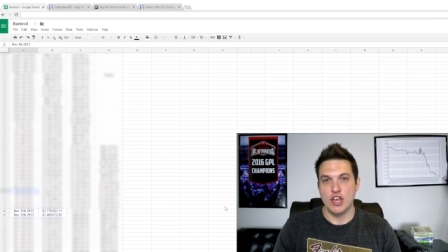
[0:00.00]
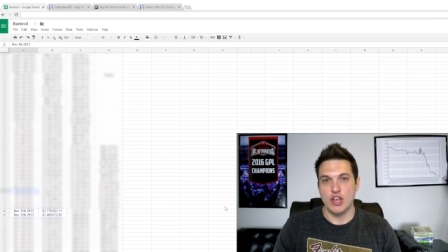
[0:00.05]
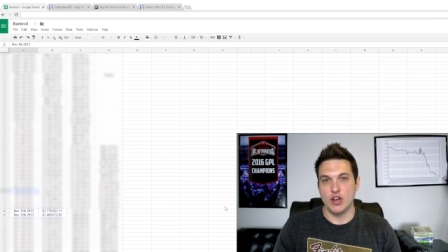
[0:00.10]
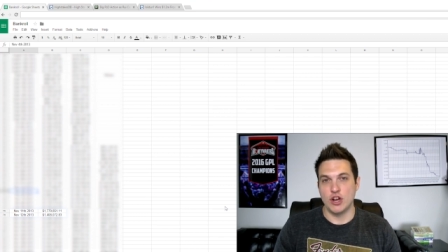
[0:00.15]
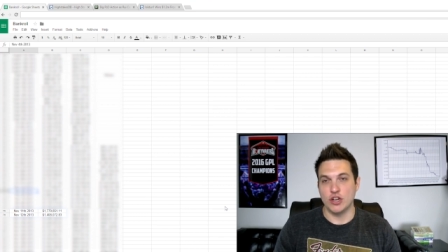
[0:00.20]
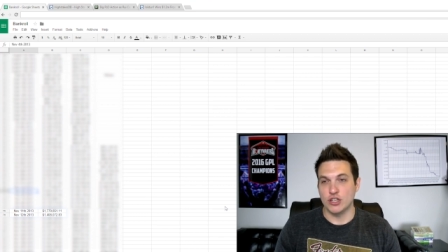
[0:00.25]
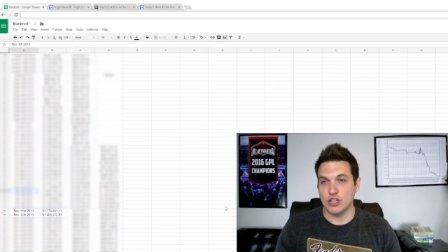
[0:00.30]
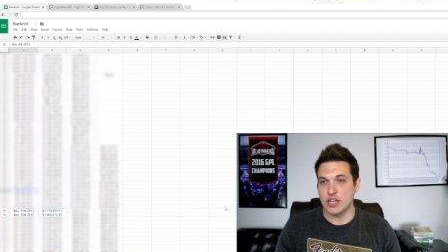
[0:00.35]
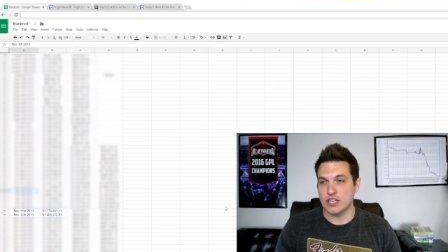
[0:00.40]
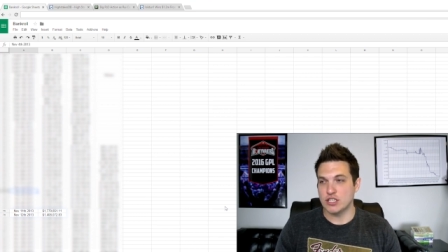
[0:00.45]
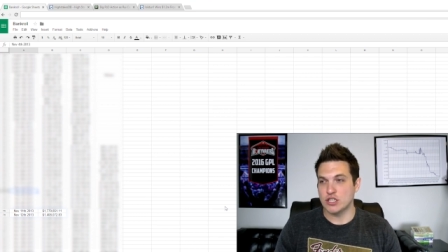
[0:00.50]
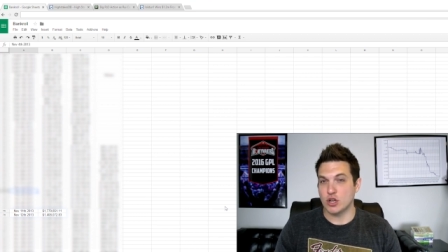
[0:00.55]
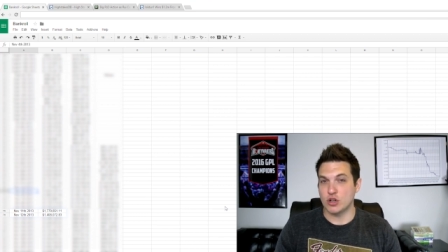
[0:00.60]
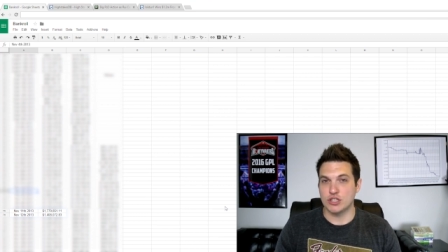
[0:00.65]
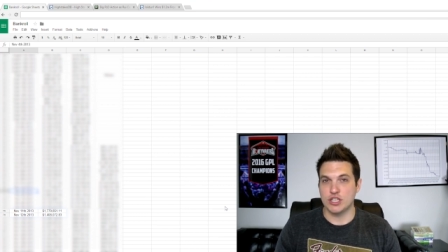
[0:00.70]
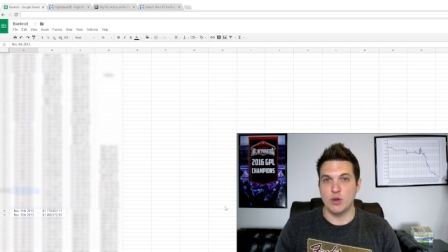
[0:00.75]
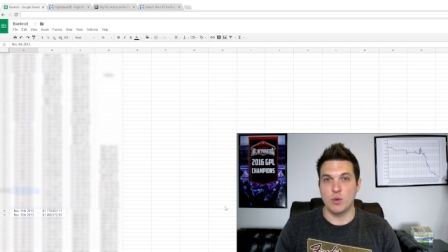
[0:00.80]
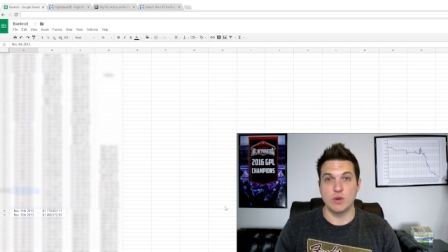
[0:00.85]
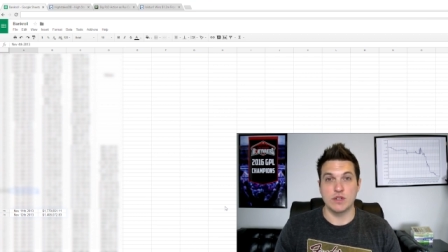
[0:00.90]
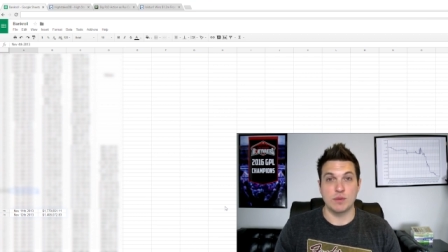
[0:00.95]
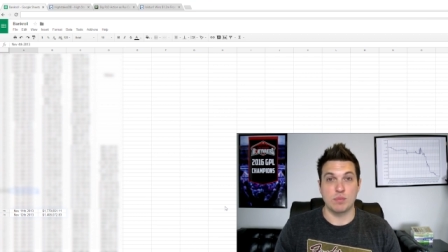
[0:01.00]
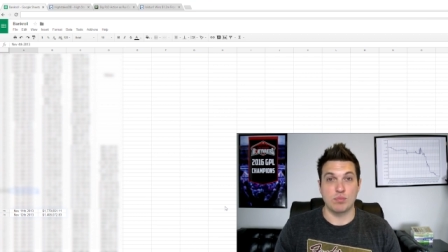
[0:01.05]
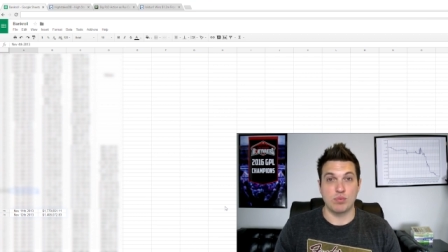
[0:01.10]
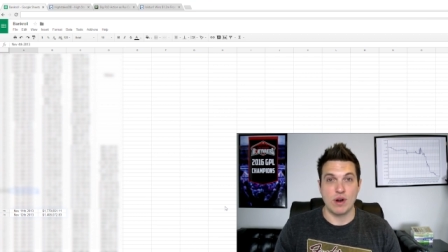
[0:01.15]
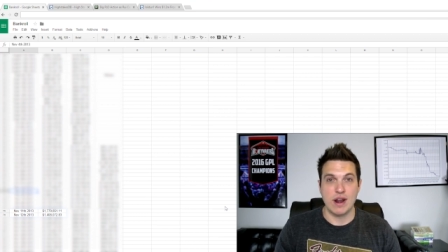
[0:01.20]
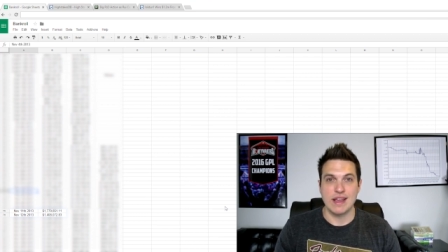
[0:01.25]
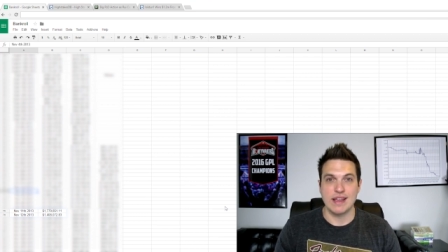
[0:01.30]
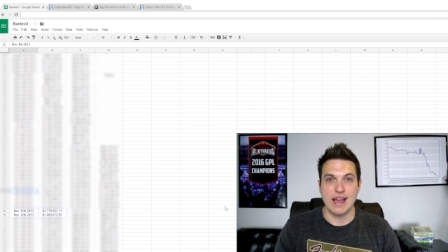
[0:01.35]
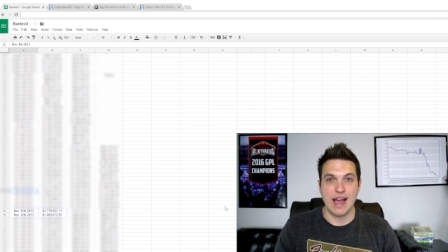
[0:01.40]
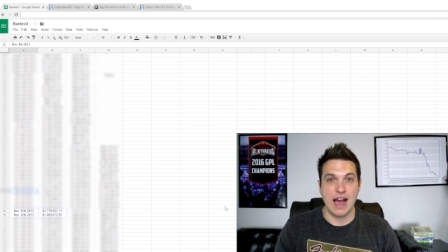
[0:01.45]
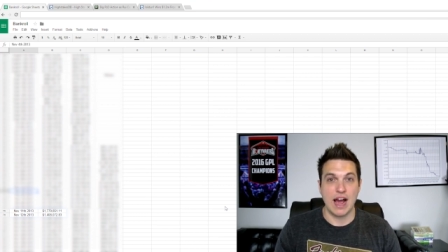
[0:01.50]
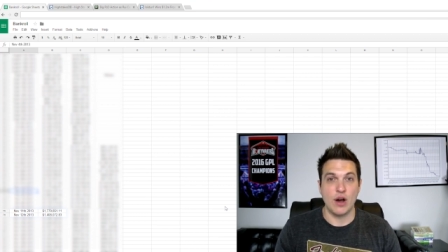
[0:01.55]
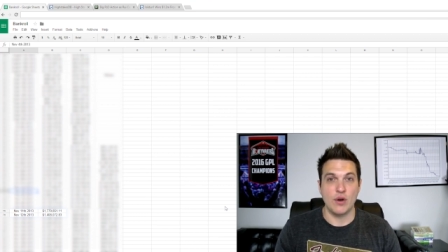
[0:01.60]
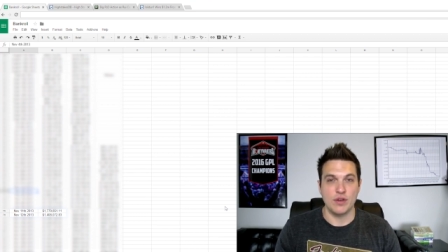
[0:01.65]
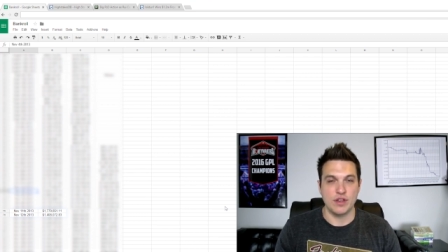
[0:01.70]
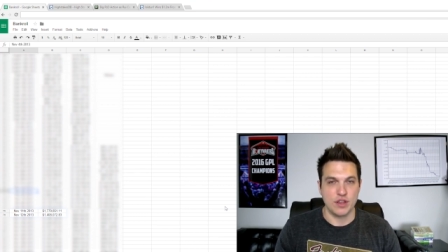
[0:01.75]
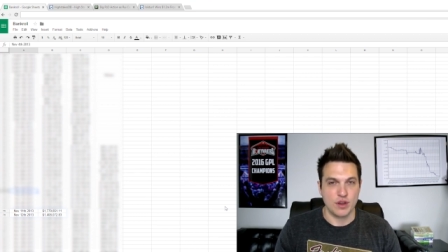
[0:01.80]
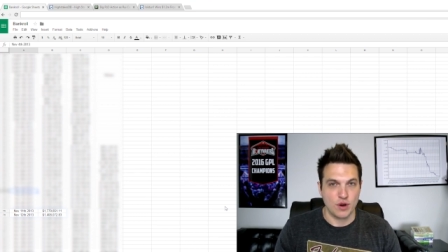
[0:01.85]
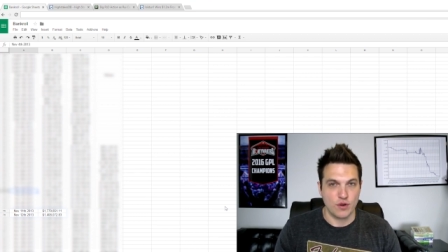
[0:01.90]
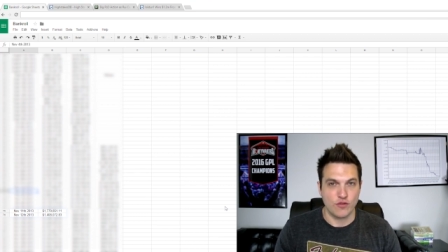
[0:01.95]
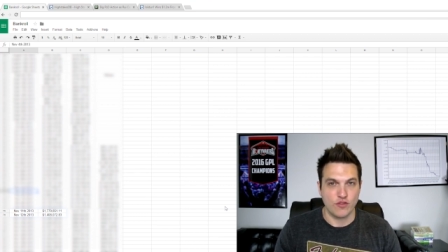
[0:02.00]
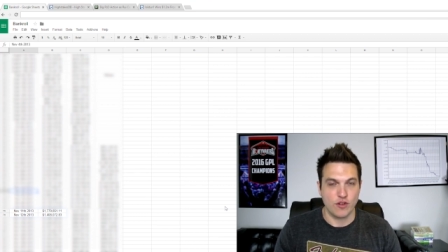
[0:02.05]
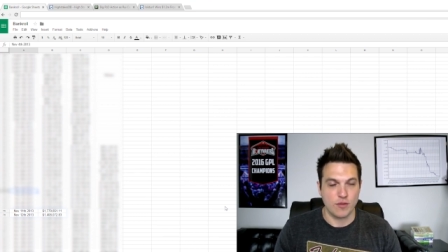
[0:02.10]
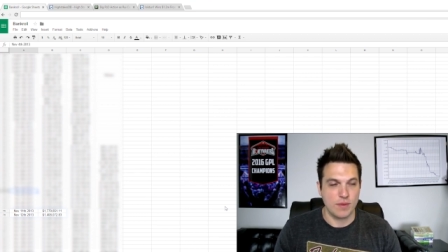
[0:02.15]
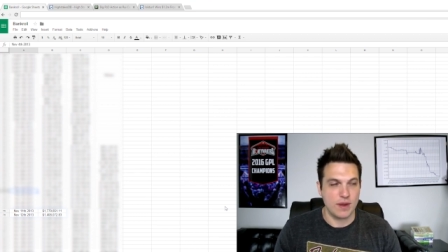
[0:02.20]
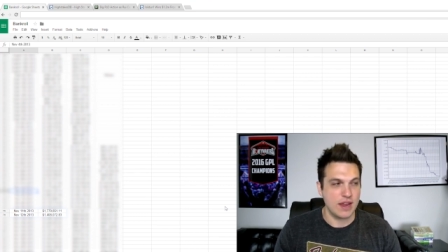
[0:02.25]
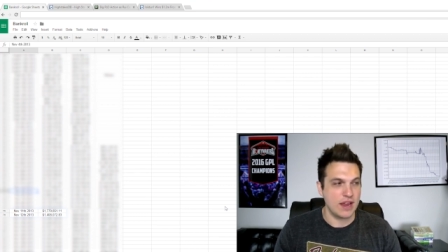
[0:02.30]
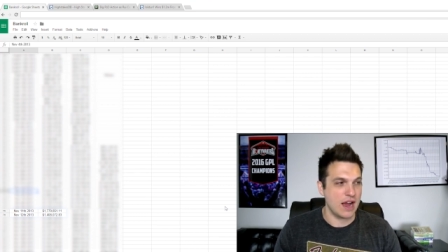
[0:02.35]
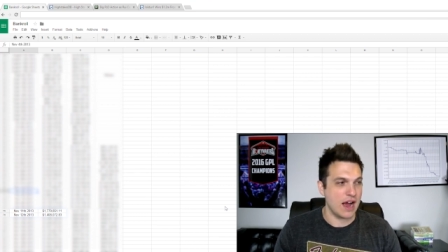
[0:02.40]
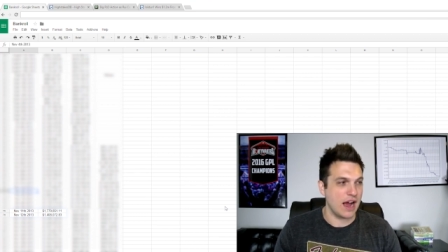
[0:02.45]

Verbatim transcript: You know, 2013 was a breakout year for me.